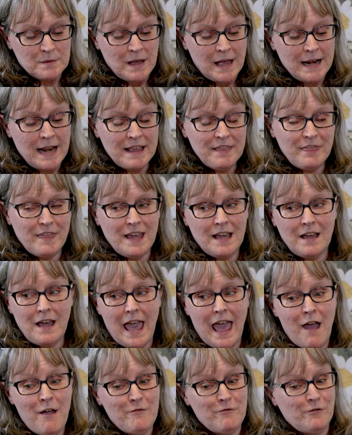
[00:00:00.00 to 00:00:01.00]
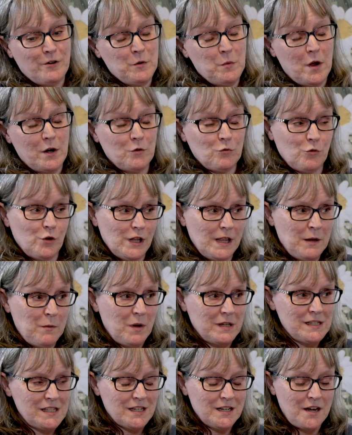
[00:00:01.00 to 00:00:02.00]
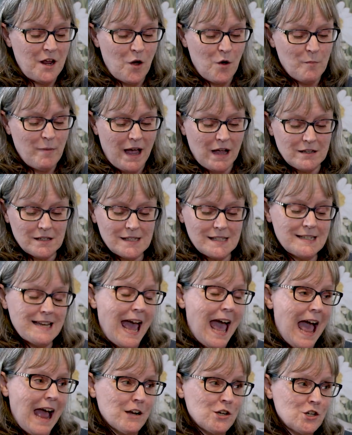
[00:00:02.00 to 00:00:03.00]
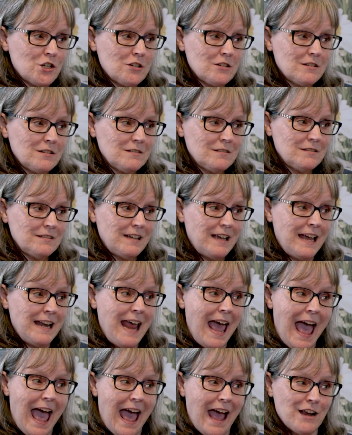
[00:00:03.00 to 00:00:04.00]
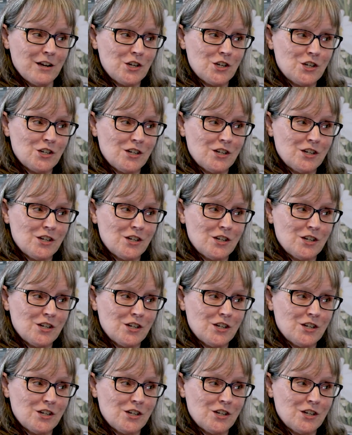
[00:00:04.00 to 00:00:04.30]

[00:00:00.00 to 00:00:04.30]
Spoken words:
And I think everyone really wants to know about Stash and Ash.